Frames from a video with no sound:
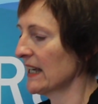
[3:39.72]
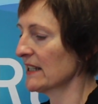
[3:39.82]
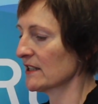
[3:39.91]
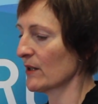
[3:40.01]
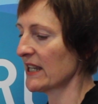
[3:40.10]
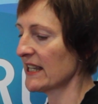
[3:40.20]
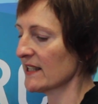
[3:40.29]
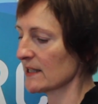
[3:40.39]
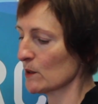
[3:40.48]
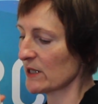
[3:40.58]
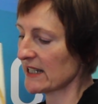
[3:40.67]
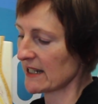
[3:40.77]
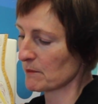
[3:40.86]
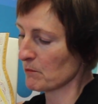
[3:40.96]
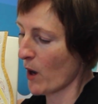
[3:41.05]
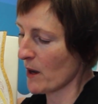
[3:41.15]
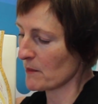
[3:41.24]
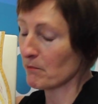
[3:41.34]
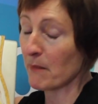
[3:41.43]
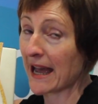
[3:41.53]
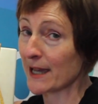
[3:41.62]
So here's looking at my
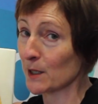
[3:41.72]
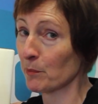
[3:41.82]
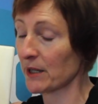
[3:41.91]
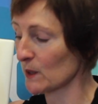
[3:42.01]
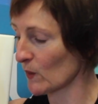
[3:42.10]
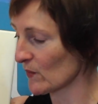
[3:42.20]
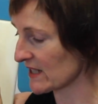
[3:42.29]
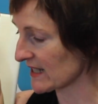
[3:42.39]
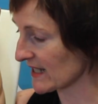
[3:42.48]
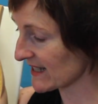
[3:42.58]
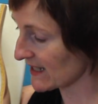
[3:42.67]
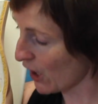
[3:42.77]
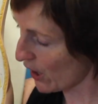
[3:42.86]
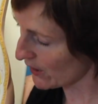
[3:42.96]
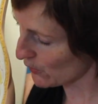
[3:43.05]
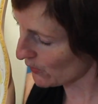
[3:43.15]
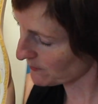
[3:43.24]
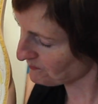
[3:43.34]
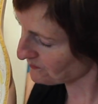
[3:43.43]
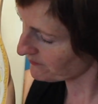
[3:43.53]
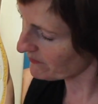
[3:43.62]
male pelvis side on,
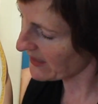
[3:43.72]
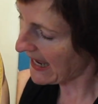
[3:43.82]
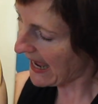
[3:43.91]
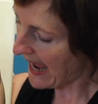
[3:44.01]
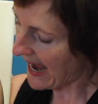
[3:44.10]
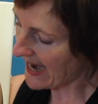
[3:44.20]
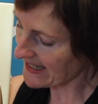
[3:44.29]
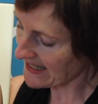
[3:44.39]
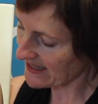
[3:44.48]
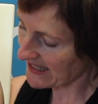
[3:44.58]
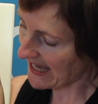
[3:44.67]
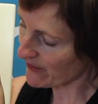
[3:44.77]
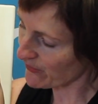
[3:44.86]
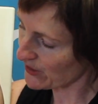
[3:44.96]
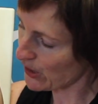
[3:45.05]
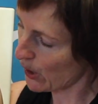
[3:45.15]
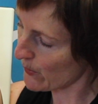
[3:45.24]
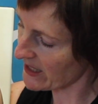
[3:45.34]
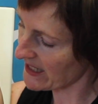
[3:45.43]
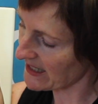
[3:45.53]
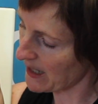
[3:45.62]
and here's a catheter going
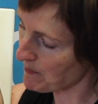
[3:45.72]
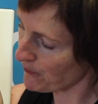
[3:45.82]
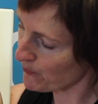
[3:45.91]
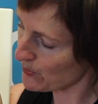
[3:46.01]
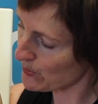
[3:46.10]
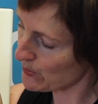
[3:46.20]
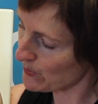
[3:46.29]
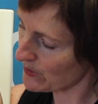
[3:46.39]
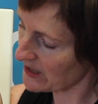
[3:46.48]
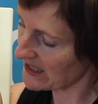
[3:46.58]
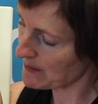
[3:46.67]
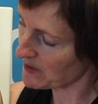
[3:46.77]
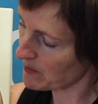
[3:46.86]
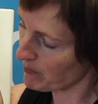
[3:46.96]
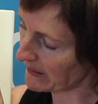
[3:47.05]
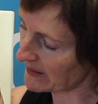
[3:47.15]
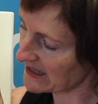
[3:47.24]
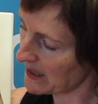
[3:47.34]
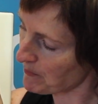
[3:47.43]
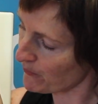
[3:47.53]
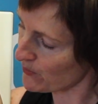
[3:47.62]
in up through the tip of the penis,
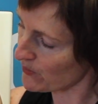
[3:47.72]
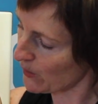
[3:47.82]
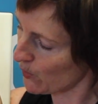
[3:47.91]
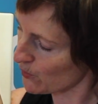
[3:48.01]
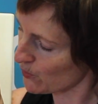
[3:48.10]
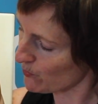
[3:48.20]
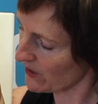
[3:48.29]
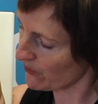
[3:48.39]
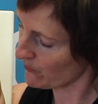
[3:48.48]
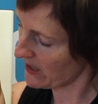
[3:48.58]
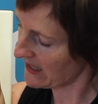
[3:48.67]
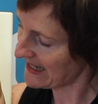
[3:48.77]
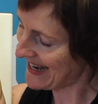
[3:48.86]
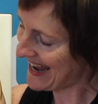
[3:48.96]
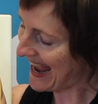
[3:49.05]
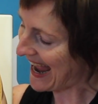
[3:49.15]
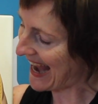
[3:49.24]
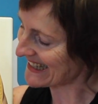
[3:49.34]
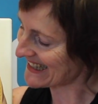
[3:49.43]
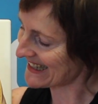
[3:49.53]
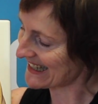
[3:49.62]
up through the long urethra, and
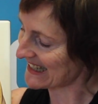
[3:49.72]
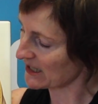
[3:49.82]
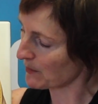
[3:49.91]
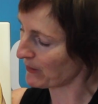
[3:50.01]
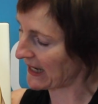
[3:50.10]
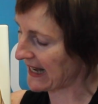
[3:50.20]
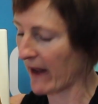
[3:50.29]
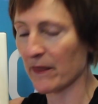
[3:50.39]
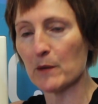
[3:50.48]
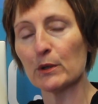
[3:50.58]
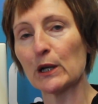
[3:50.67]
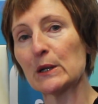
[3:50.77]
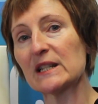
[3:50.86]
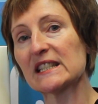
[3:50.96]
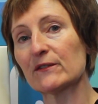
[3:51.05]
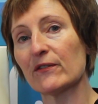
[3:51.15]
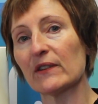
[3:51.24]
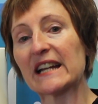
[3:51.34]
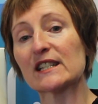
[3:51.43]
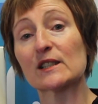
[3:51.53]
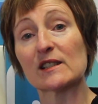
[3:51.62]
it's sitting in the bladder, and the balloon is
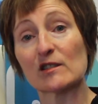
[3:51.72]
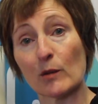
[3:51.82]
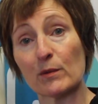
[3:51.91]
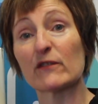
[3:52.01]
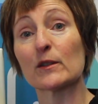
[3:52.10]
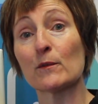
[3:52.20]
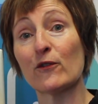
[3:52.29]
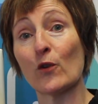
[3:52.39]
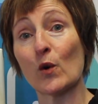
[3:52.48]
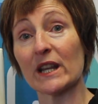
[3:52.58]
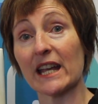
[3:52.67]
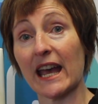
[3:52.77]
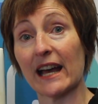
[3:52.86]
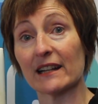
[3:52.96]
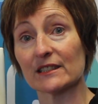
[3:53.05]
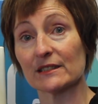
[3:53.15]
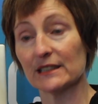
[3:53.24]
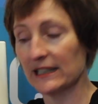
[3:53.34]
inflated to stop it from falling out.